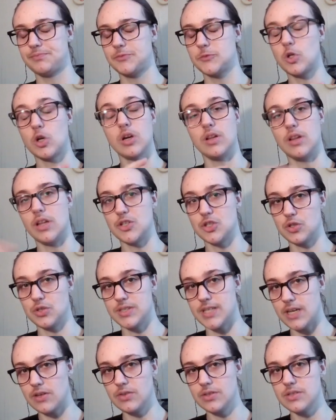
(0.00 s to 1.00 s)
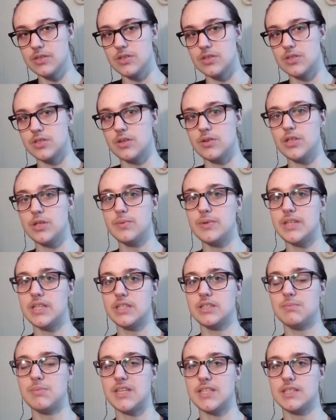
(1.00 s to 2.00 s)
chronological cycles, so you would need
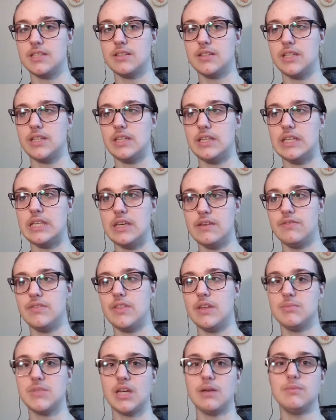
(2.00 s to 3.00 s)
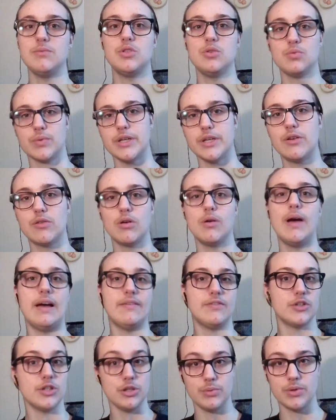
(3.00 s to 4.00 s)
to basically give them time to regrow
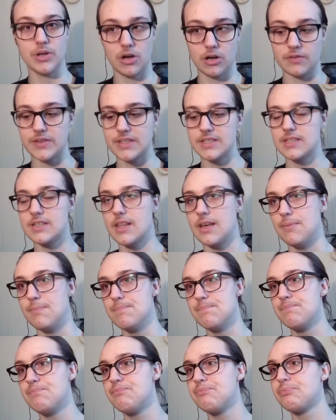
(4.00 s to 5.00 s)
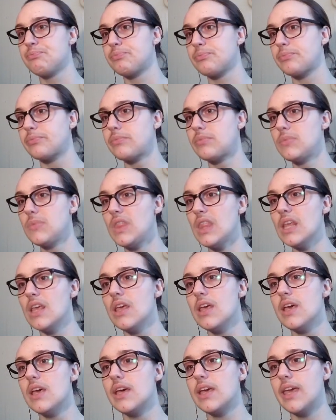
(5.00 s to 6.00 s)
after you would harvest them.
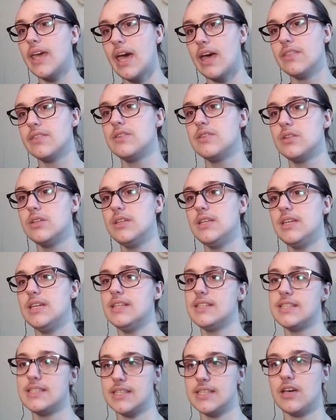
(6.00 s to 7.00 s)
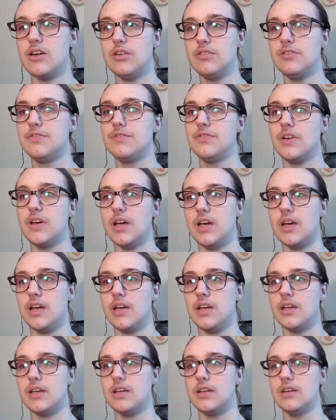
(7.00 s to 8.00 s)
Cathden itself
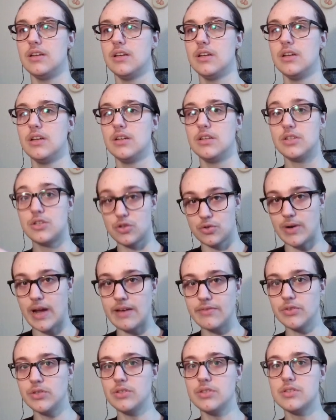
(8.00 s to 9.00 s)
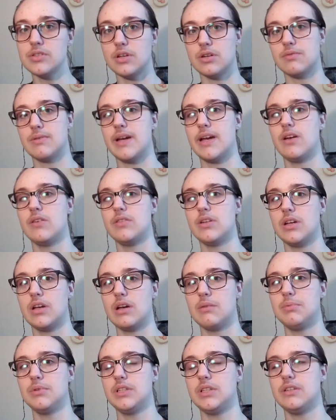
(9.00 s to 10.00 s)
travels around a
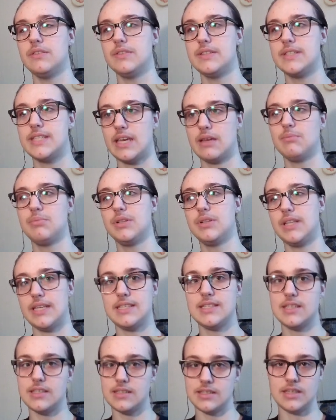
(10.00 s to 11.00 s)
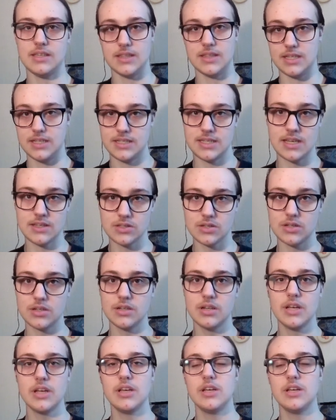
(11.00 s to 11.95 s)
couple of set places in the desert.